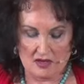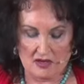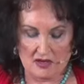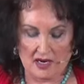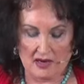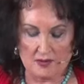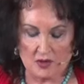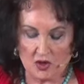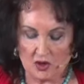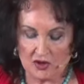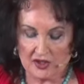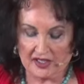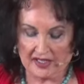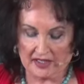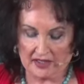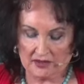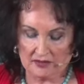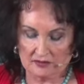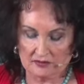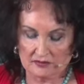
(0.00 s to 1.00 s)
I'm
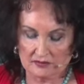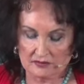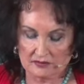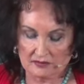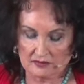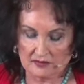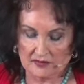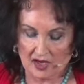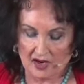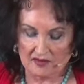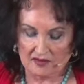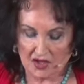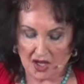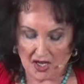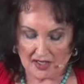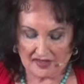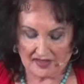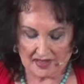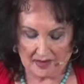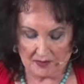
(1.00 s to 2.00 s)
hurting. I've
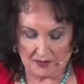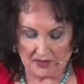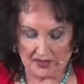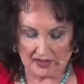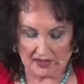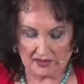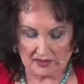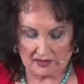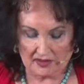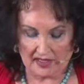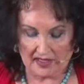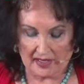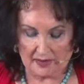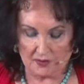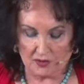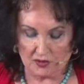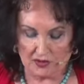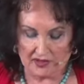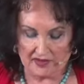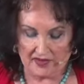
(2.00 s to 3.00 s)
lost something, and
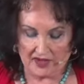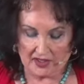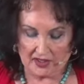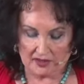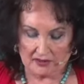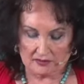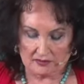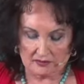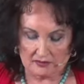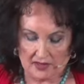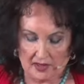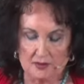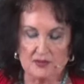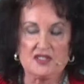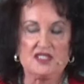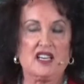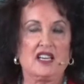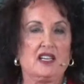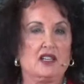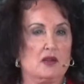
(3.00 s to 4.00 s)
I'm grieving. I'm
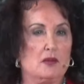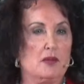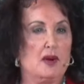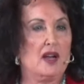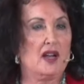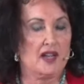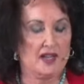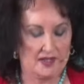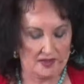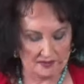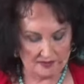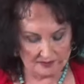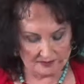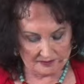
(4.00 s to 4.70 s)
saying goodbye.